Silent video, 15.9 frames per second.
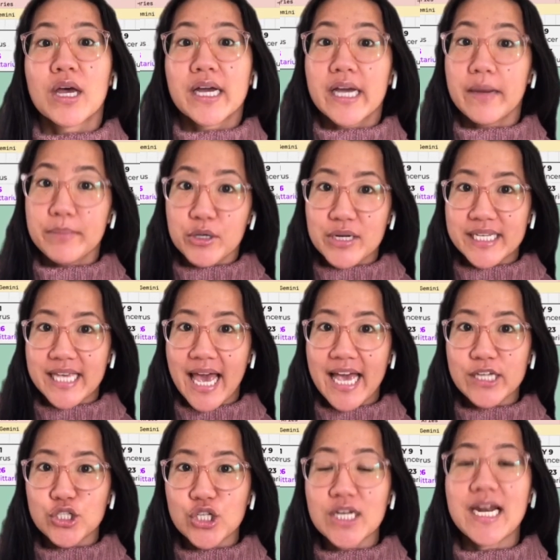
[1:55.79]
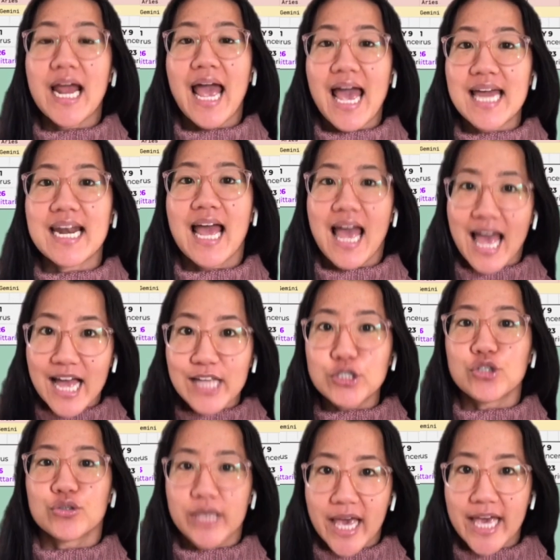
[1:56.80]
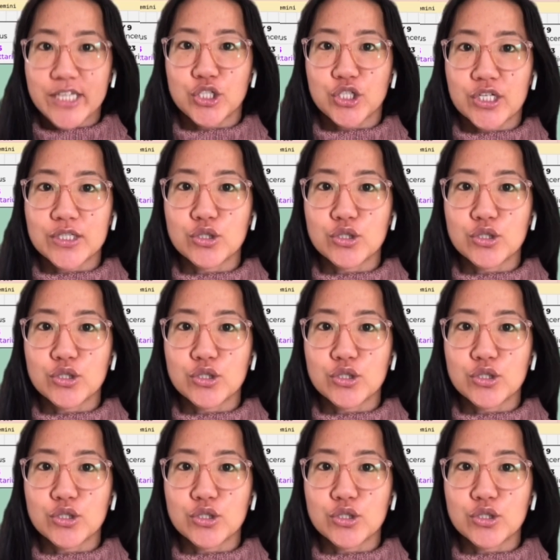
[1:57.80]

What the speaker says: communication and education.